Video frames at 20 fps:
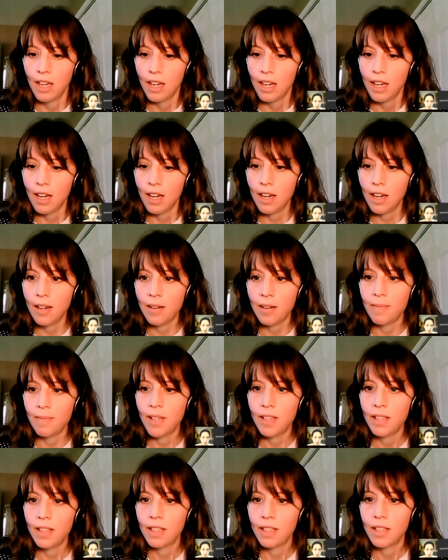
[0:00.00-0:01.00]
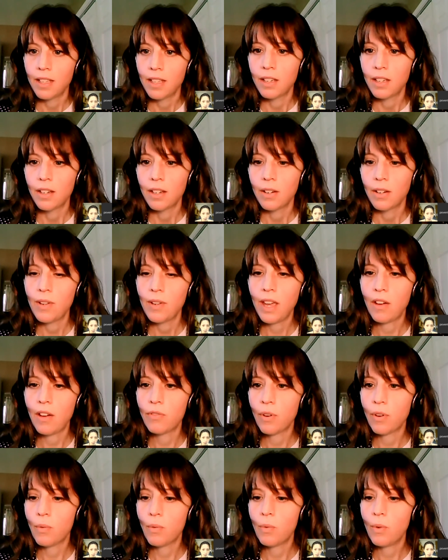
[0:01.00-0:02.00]
We
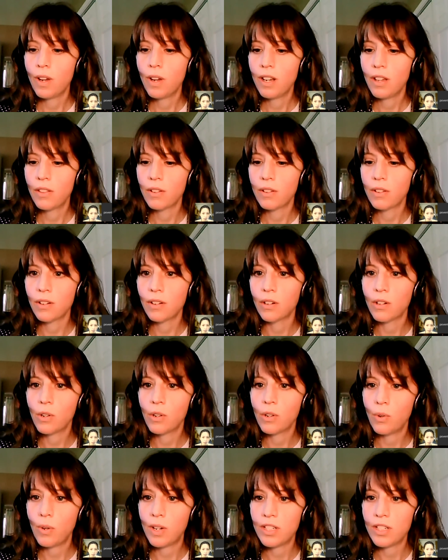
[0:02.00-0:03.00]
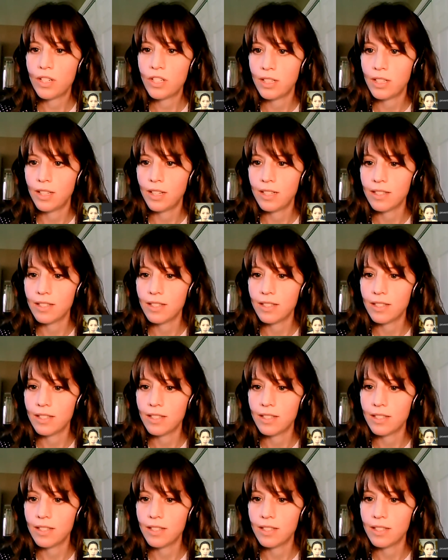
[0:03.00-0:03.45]
have one other question that has